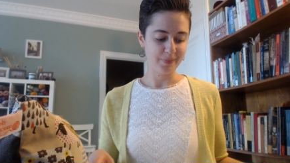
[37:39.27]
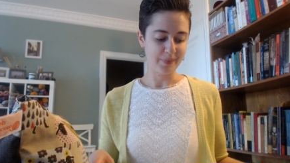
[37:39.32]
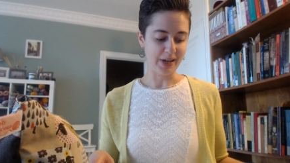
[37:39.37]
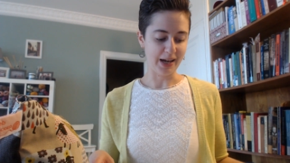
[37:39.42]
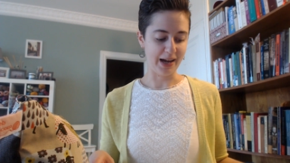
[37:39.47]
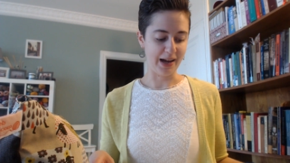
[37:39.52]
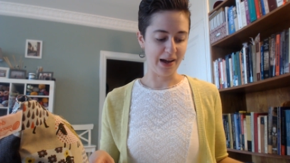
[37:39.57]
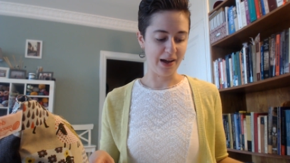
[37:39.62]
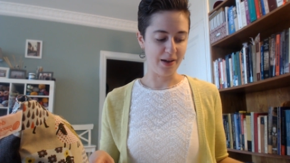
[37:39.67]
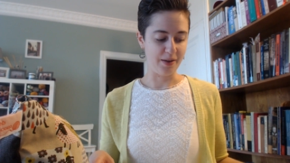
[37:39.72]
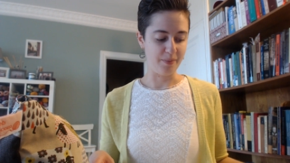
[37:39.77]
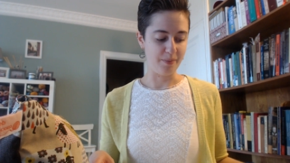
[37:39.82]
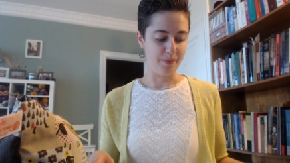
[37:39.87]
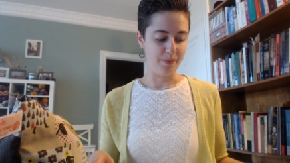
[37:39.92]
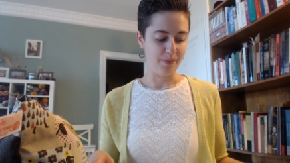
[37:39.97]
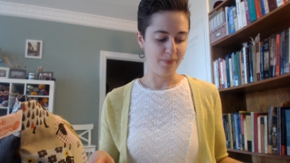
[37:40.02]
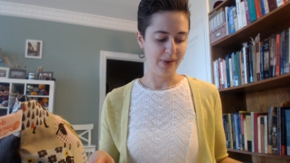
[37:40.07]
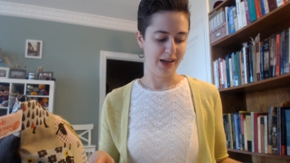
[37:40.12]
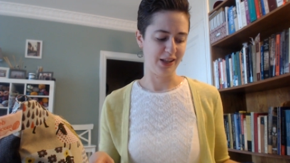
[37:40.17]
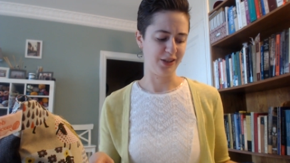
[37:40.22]
Um,
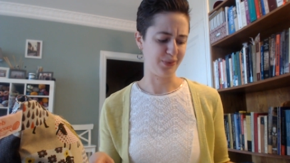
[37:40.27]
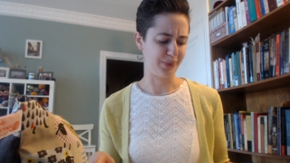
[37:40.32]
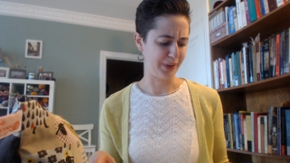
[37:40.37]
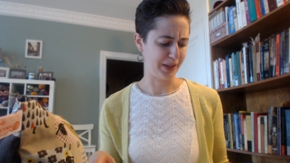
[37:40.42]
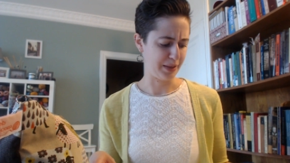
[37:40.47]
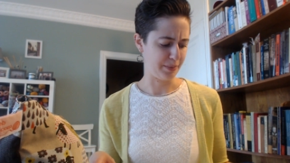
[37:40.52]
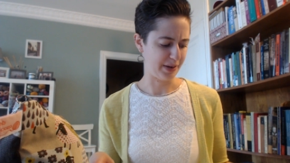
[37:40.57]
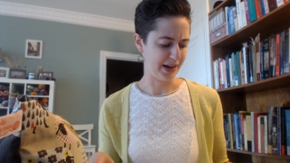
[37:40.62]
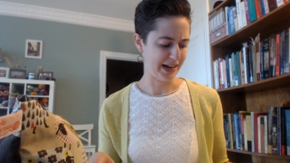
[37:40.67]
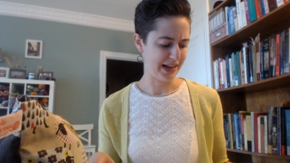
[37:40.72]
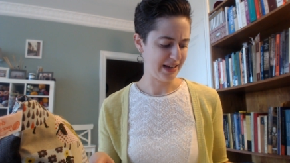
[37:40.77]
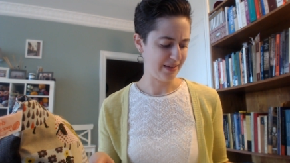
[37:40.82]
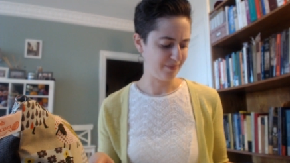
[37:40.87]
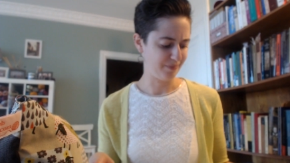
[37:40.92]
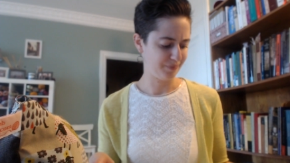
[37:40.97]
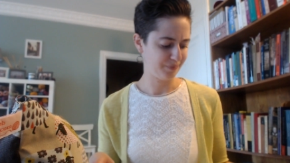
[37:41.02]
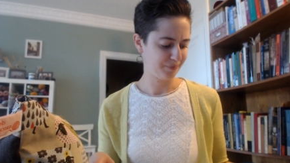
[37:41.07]
it's really pretty.